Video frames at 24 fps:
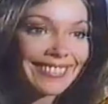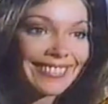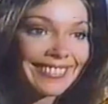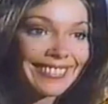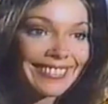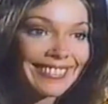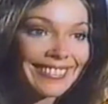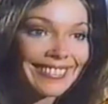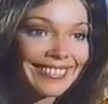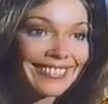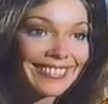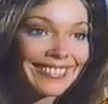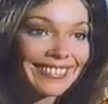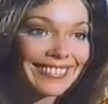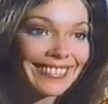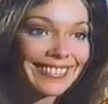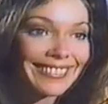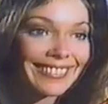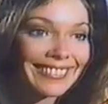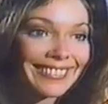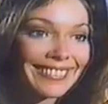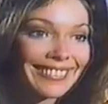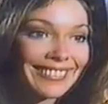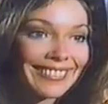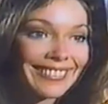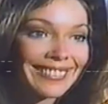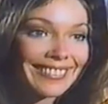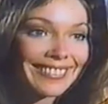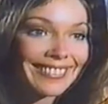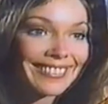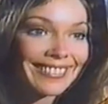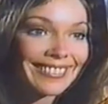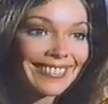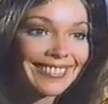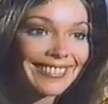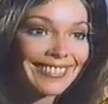
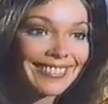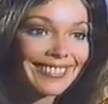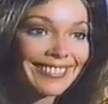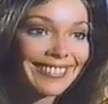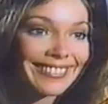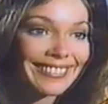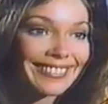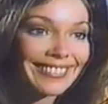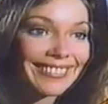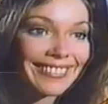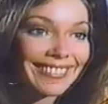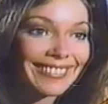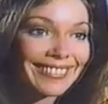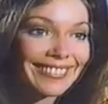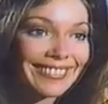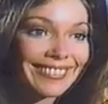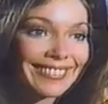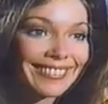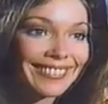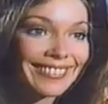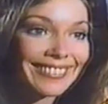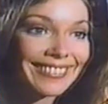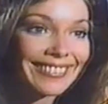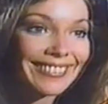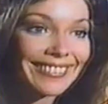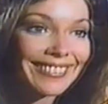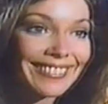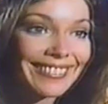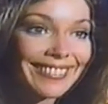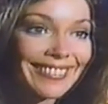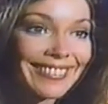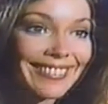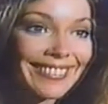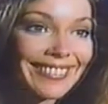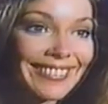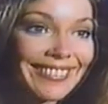
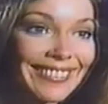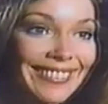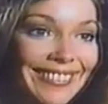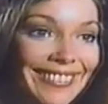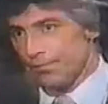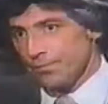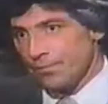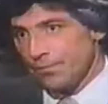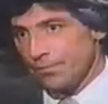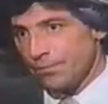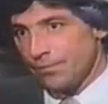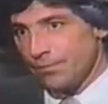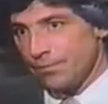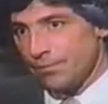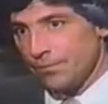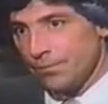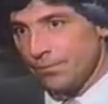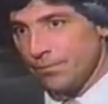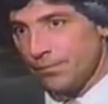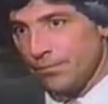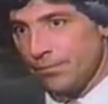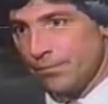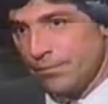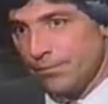(no one is talking)